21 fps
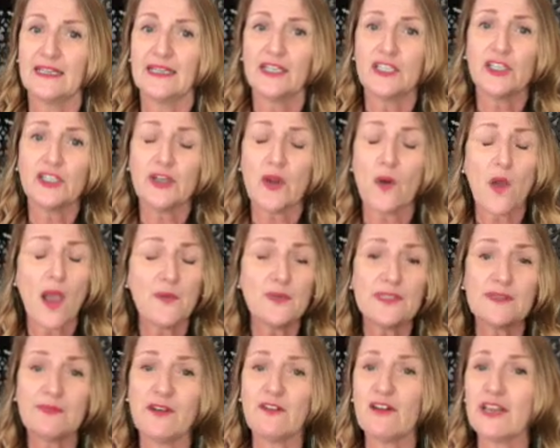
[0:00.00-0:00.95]
I was
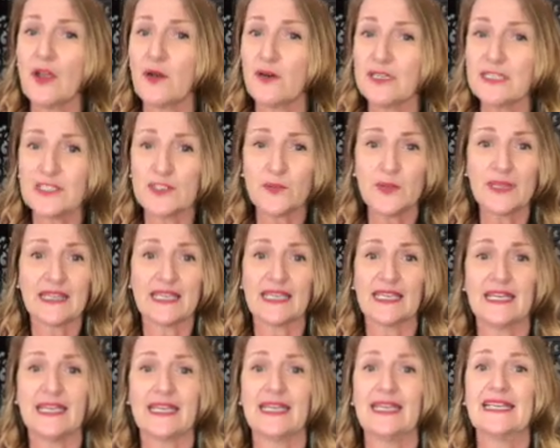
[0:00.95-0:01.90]
very honest with the
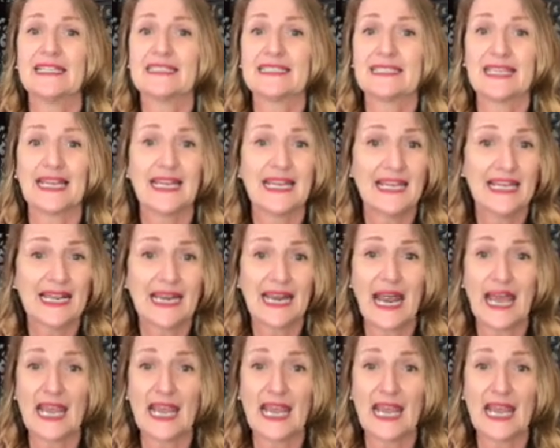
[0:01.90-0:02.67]
kids. We're